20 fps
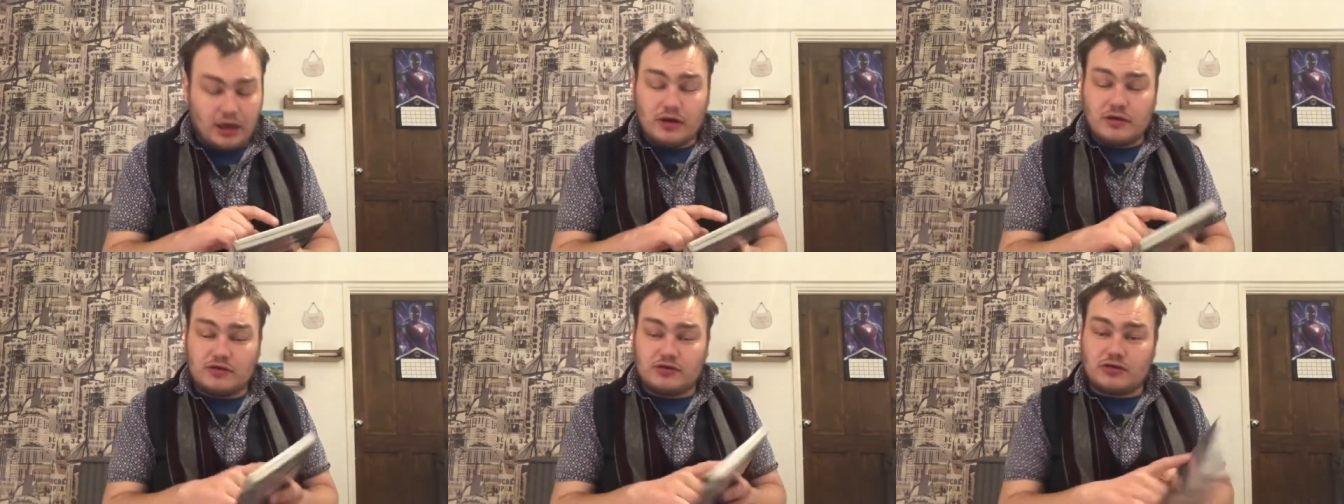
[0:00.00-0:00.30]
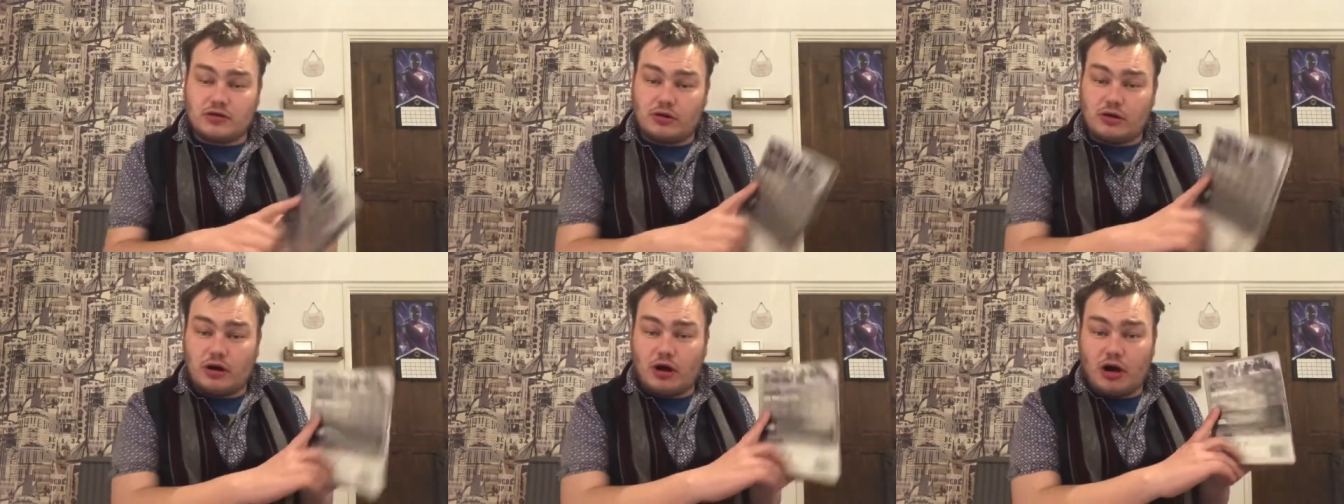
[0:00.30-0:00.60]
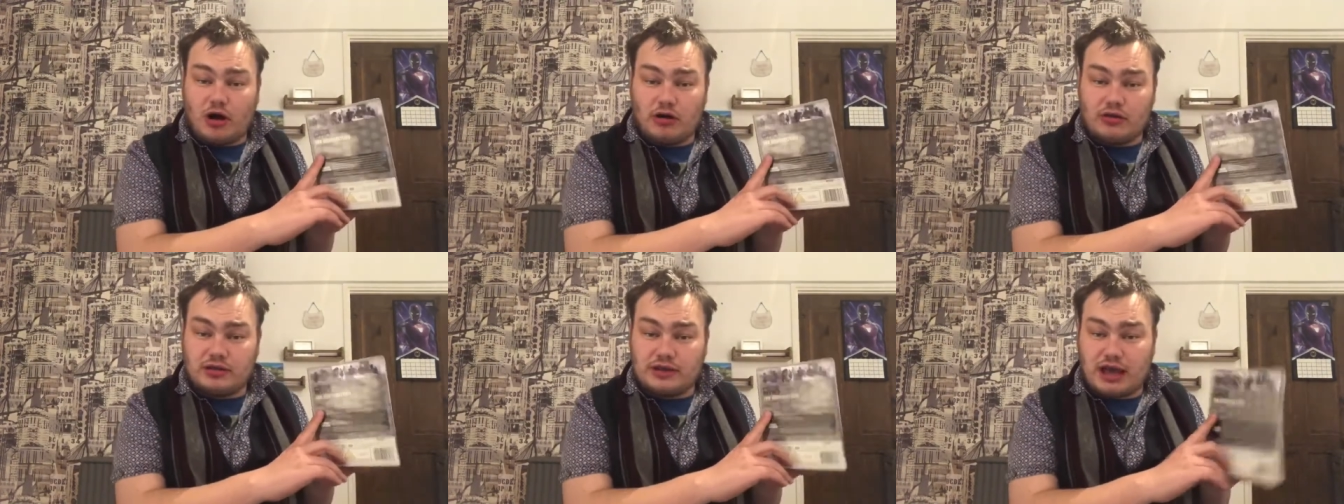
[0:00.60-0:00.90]
So
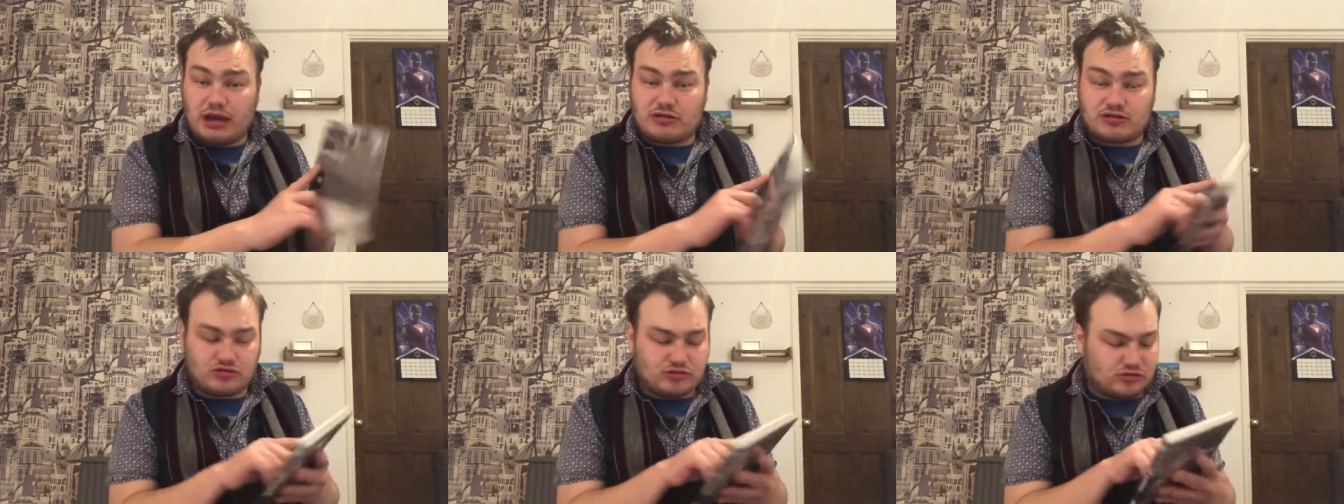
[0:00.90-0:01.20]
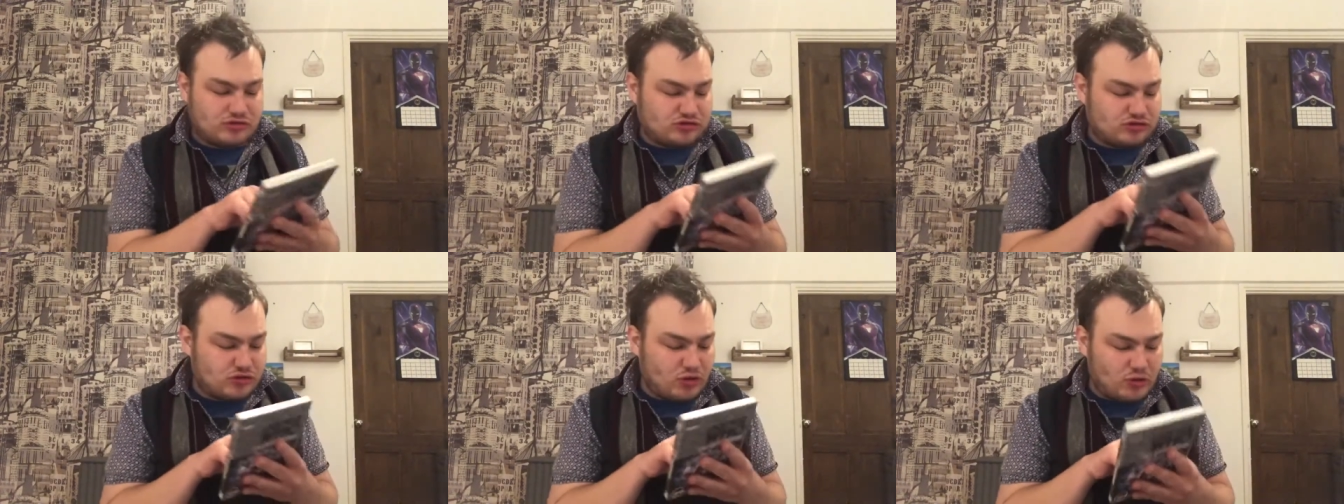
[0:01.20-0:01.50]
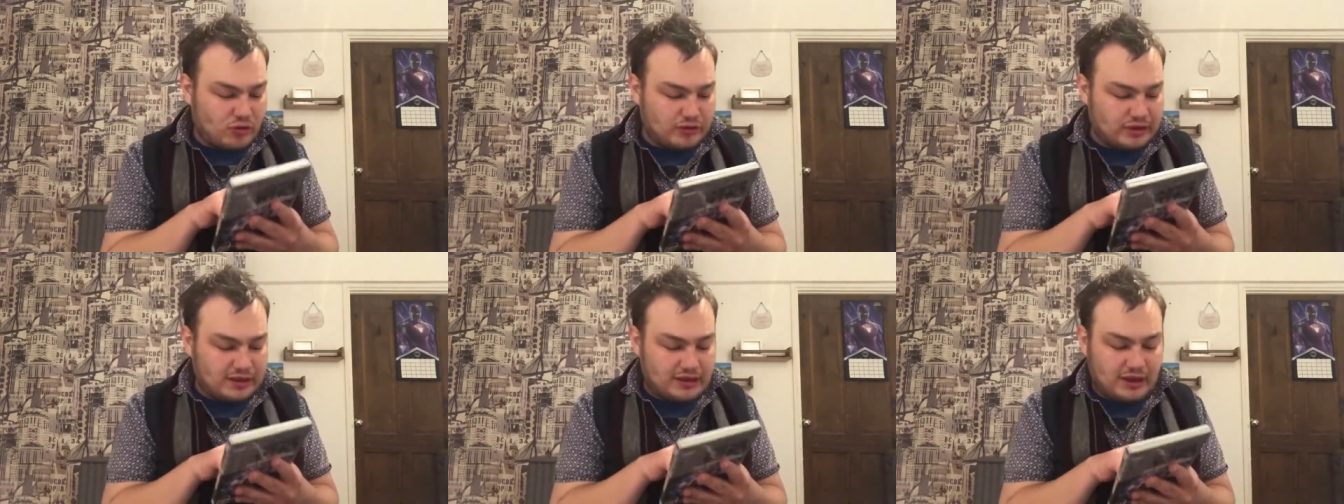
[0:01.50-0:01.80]
on the actual
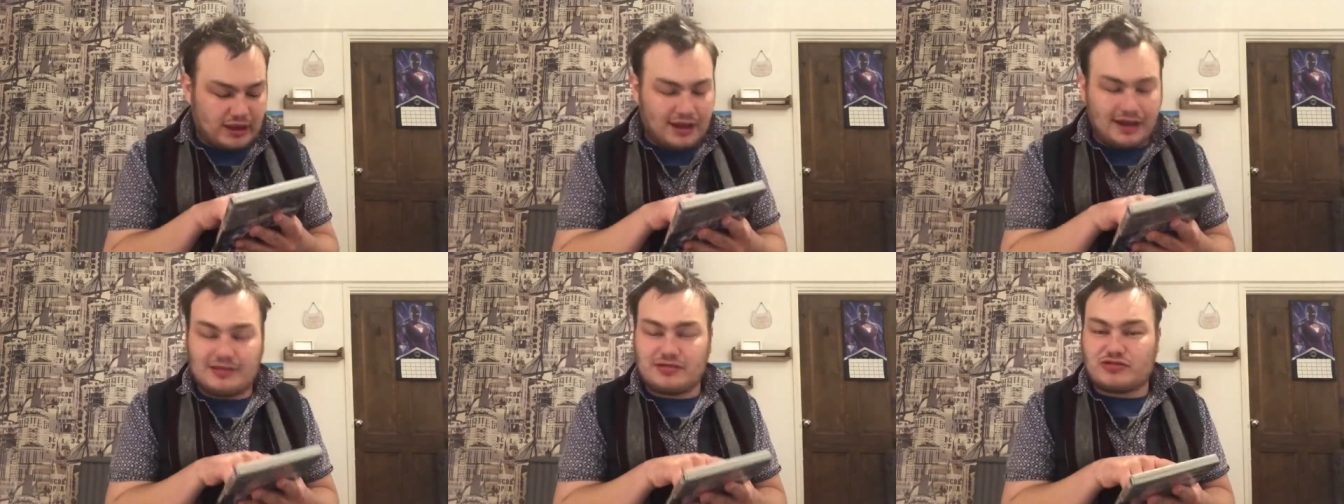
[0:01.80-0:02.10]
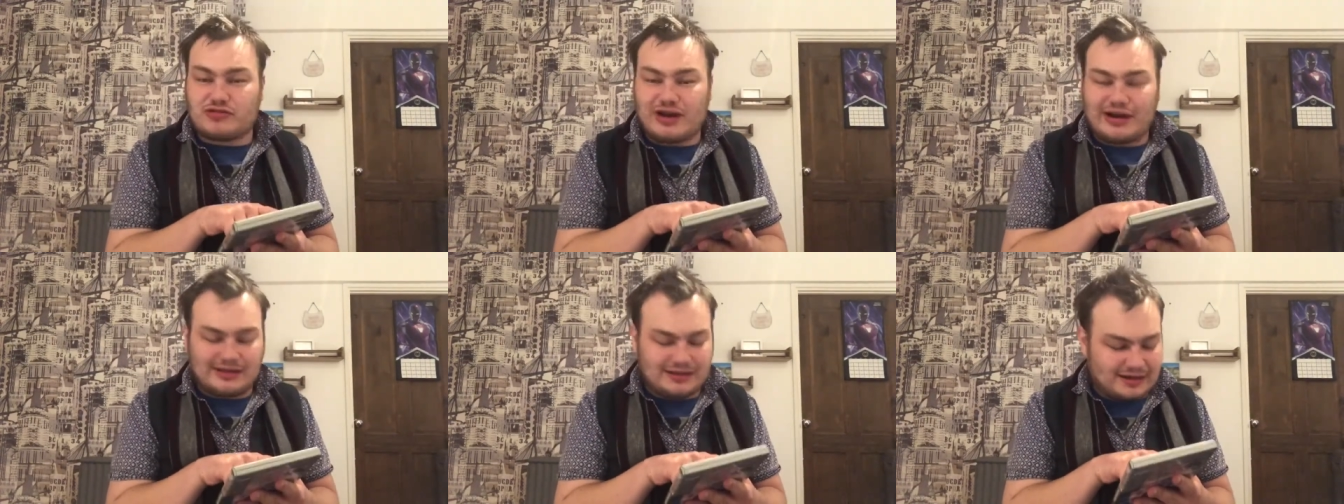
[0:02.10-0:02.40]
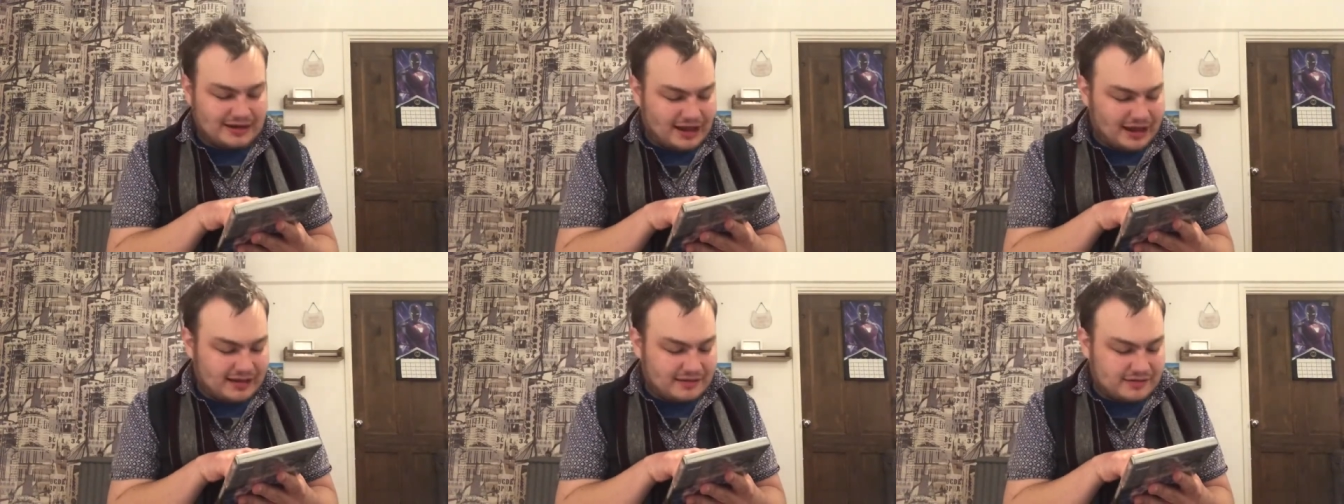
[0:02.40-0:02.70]
story, it's
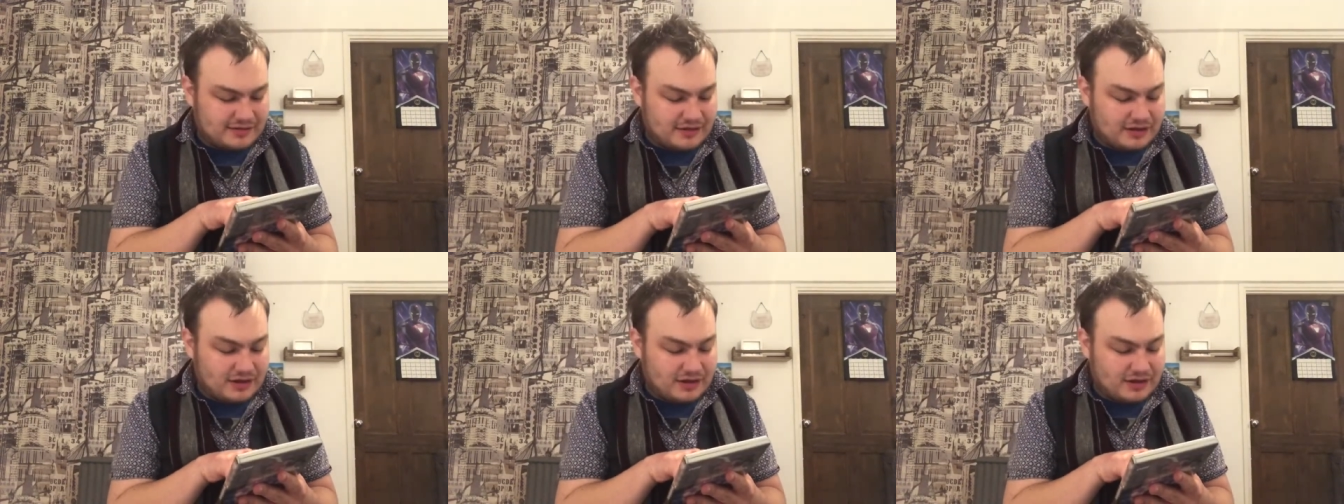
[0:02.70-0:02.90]
credited as